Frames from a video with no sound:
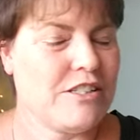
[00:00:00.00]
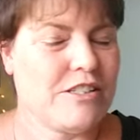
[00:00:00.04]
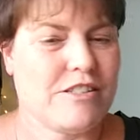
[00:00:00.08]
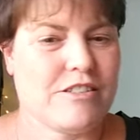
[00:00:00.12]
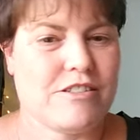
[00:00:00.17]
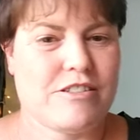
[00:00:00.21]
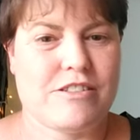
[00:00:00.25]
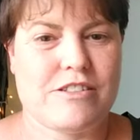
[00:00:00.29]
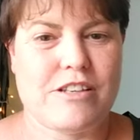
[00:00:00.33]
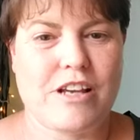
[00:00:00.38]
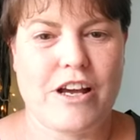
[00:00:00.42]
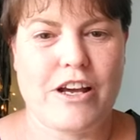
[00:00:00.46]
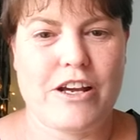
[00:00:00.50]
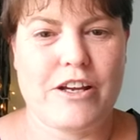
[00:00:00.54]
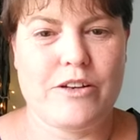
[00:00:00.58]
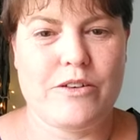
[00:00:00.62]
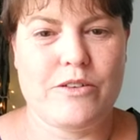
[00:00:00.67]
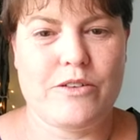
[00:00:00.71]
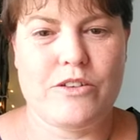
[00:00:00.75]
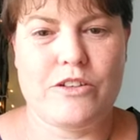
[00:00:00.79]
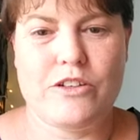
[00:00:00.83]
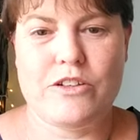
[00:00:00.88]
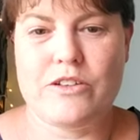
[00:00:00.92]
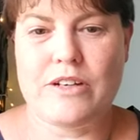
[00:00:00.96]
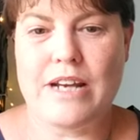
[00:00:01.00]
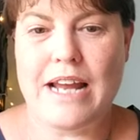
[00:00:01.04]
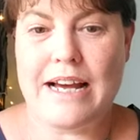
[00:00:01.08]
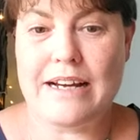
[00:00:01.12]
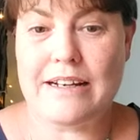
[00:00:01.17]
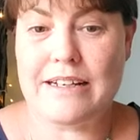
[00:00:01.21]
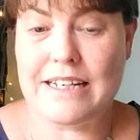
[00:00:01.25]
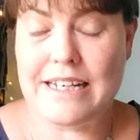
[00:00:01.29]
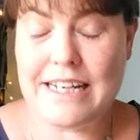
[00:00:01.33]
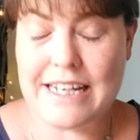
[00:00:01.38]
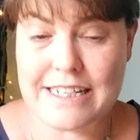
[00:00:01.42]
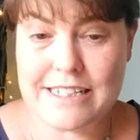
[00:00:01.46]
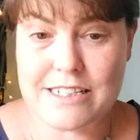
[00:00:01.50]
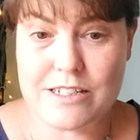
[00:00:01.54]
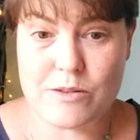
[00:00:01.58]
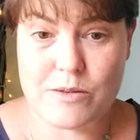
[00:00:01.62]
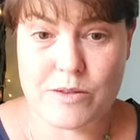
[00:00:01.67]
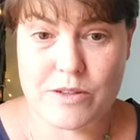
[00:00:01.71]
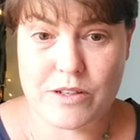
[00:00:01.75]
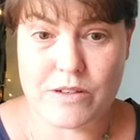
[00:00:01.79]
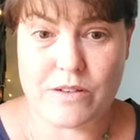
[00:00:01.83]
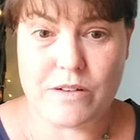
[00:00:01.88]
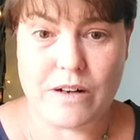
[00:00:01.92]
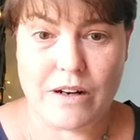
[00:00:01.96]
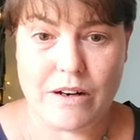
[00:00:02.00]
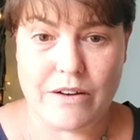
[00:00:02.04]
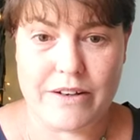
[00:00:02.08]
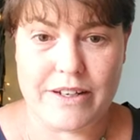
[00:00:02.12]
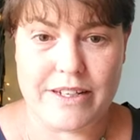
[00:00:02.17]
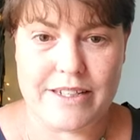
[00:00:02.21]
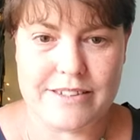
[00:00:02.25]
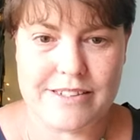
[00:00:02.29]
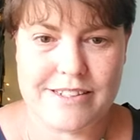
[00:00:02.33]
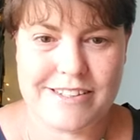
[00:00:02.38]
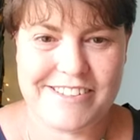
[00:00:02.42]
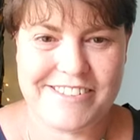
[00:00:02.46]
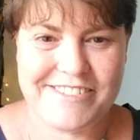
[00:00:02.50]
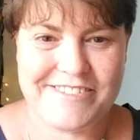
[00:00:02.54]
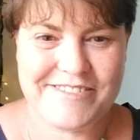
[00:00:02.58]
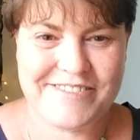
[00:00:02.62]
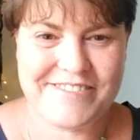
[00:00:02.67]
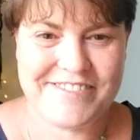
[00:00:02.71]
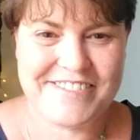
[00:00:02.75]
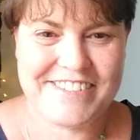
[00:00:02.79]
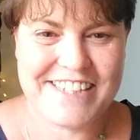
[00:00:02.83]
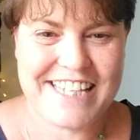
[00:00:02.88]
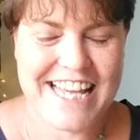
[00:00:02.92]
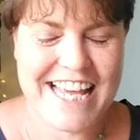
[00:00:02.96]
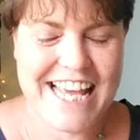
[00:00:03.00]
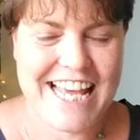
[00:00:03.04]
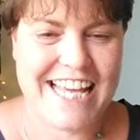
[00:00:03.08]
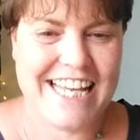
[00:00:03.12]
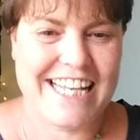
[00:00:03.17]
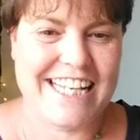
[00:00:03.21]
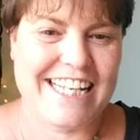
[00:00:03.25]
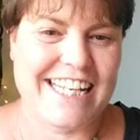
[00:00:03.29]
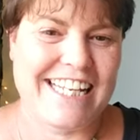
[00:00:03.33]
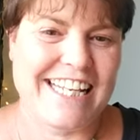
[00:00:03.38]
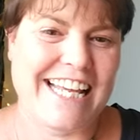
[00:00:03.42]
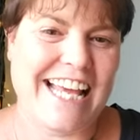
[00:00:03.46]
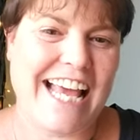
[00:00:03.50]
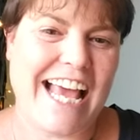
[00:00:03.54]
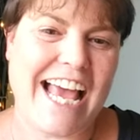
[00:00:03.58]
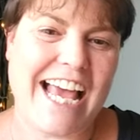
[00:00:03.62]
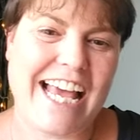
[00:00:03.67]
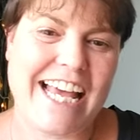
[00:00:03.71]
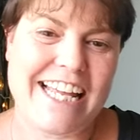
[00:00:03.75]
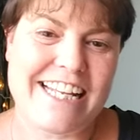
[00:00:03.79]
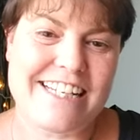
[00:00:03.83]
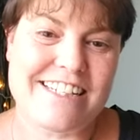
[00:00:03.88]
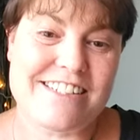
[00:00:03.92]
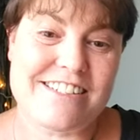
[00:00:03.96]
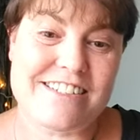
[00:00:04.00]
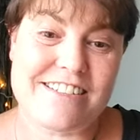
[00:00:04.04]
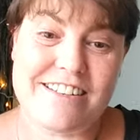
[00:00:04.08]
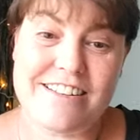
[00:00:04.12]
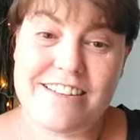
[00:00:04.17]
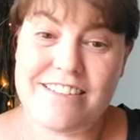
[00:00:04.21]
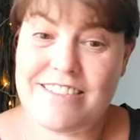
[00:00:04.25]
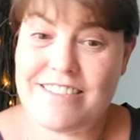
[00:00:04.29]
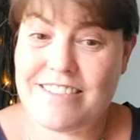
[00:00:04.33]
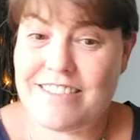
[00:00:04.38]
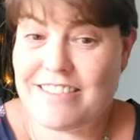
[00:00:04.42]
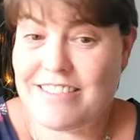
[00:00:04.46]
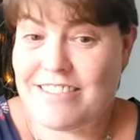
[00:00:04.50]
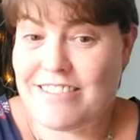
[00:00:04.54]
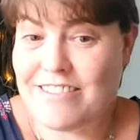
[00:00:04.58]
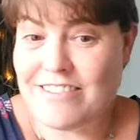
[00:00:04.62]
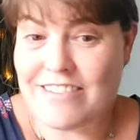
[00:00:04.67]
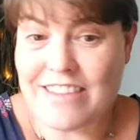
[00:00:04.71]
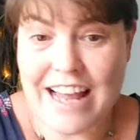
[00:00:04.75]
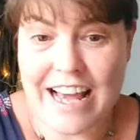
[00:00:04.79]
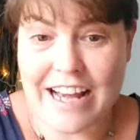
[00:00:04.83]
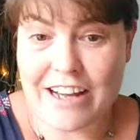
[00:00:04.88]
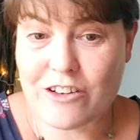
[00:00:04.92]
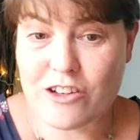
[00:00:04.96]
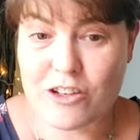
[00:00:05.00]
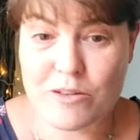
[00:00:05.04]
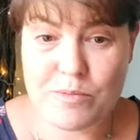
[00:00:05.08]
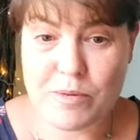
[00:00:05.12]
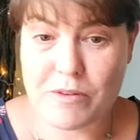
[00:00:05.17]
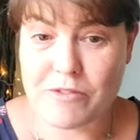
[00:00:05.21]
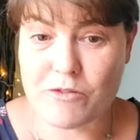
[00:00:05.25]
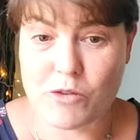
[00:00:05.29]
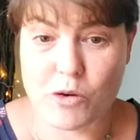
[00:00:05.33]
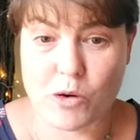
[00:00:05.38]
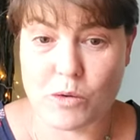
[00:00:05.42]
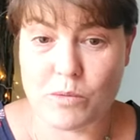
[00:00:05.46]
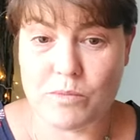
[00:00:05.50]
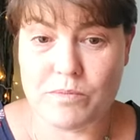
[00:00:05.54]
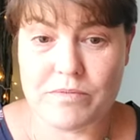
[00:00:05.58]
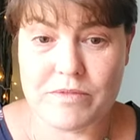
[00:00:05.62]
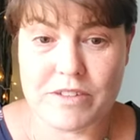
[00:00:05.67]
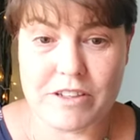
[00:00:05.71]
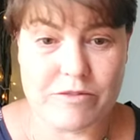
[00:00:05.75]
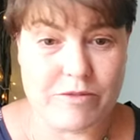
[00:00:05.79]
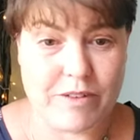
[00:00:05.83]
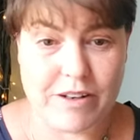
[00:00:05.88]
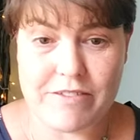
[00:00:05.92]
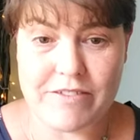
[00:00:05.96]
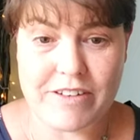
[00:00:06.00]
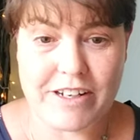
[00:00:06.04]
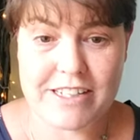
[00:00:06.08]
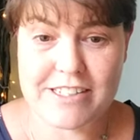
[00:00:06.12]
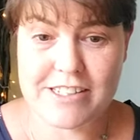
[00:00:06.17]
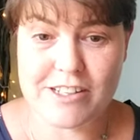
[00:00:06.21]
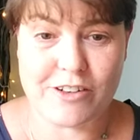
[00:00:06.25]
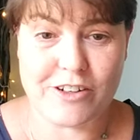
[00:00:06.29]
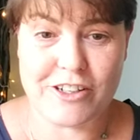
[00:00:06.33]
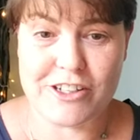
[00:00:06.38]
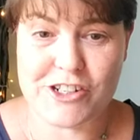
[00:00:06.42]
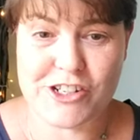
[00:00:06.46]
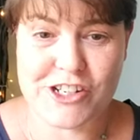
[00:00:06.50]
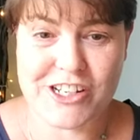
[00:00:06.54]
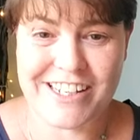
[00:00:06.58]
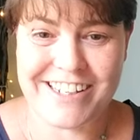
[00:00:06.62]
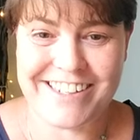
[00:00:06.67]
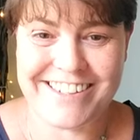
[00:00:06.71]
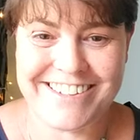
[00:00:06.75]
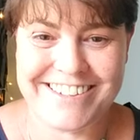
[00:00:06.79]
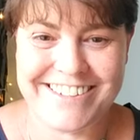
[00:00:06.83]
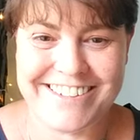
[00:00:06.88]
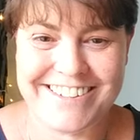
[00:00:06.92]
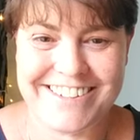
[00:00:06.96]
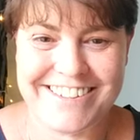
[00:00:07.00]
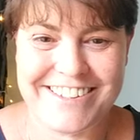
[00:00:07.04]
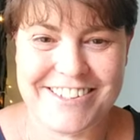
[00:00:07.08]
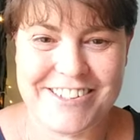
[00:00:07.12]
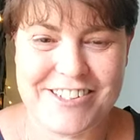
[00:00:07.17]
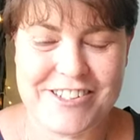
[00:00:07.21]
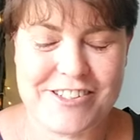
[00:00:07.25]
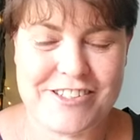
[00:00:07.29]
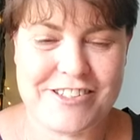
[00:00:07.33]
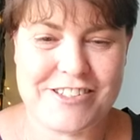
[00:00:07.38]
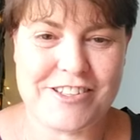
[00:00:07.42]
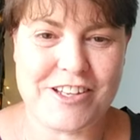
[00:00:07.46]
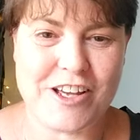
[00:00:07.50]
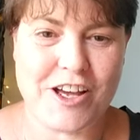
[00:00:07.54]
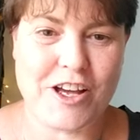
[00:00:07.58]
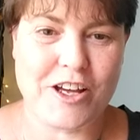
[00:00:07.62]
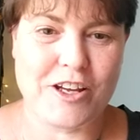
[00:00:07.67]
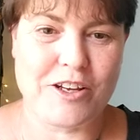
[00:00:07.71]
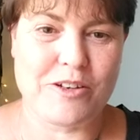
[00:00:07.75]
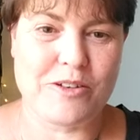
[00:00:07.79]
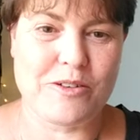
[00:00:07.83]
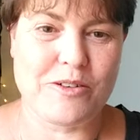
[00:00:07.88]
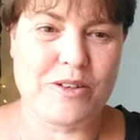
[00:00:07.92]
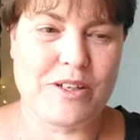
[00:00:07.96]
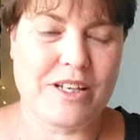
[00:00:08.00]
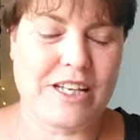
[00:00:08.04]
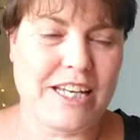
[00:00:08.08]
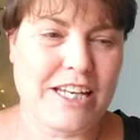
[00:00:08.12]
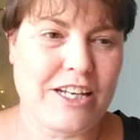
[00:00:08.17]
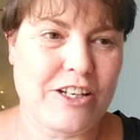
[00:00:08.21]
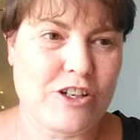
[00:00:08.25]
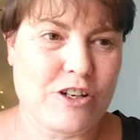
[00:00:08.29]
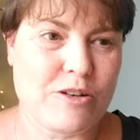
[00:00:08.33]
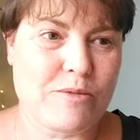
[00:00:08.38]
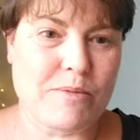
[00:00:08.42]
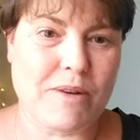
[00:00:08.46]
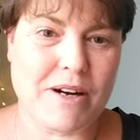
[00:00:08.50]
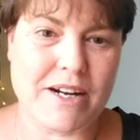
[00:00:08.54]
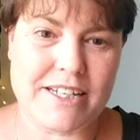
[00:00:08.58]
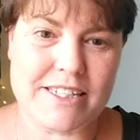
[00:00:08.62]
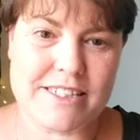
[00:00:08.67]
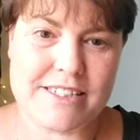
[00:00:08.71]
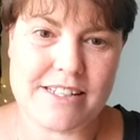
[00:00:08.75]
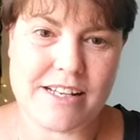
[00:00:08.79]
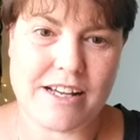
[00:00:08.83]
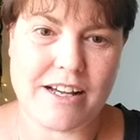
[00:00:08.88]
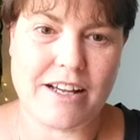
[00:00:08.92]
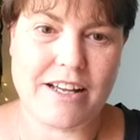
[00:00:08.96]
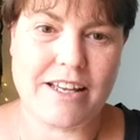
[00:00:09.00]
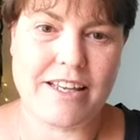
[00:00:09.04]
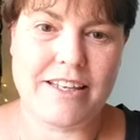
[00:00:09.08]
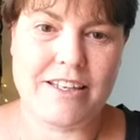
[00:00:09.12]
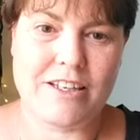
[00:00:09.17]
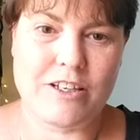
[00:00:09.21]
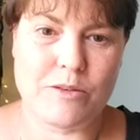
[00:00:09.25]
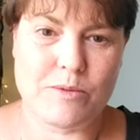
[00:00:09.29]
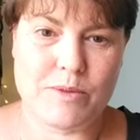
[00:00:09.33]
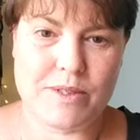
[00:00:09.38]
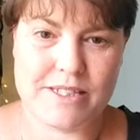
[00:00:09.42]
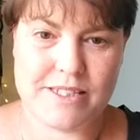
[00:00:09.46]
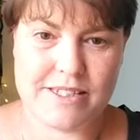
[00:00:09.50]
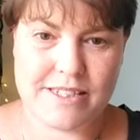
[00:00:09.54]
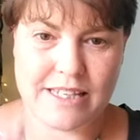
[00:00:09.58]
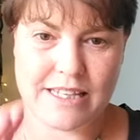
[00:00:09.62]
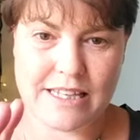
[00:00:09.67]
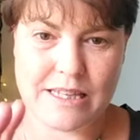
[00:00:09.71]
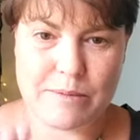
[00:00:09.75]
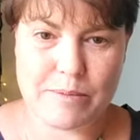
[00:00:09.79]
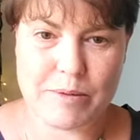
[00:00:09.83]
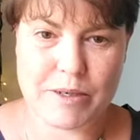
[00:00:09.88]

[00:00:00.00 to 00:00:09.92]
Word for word: So, you're now connected with your client. And now you perform the reflexology. So, in your mind's eye, you would see the